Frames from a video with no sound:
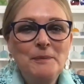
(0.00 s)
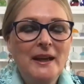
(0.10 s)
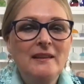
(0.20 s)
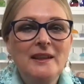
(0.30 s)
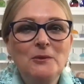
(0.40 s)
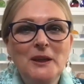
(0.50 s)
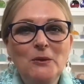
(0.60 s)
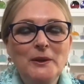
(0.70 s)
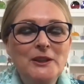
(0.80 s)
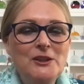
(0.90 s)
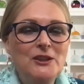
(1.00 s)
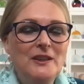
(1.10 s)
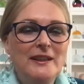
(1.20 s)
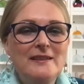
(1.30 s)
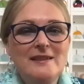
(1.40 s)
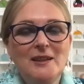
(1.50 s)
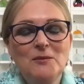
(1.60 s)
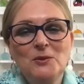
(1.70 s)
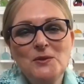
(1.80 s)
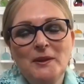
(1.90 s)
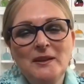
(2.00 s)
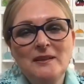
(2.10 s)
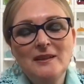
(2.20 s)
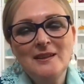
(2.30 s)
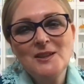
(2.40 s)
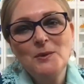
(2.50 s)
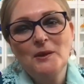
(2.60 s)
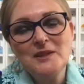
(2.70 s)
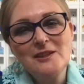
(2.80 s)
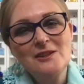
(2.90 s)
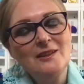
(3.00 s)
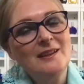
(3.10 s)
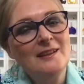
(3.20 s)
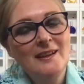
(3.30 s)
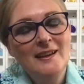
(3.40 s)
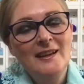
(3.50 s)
I think what I want to do is because um, one of the things we're obviously doing